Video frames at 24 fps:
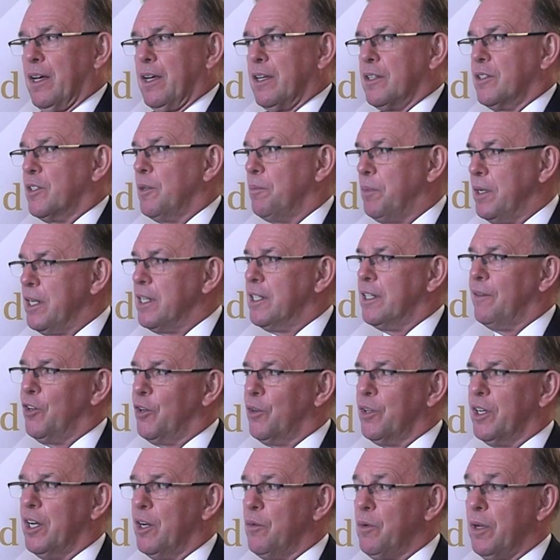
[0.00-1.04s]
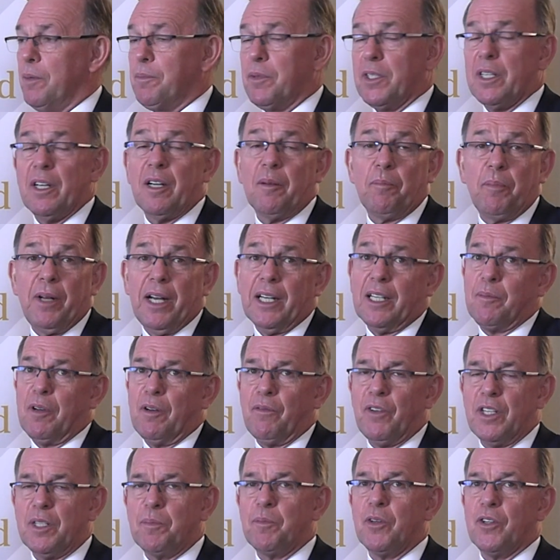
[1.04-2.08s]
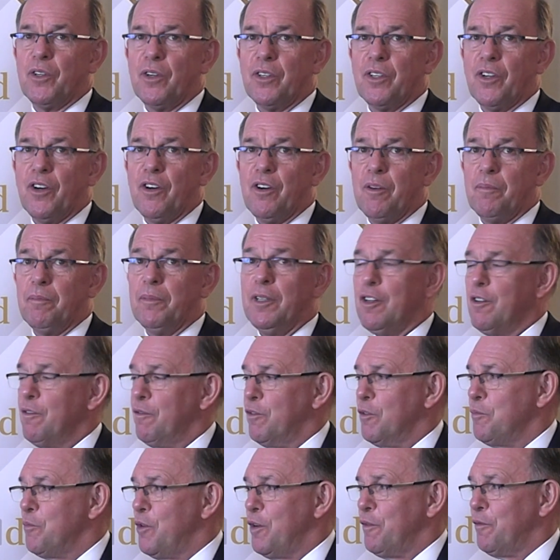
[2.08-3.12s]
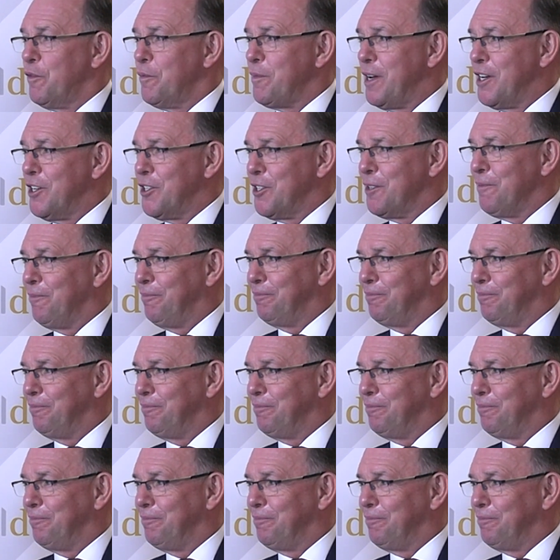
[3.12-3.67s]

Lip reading: So please have a look at our website, platinuminvestment.com, for more information.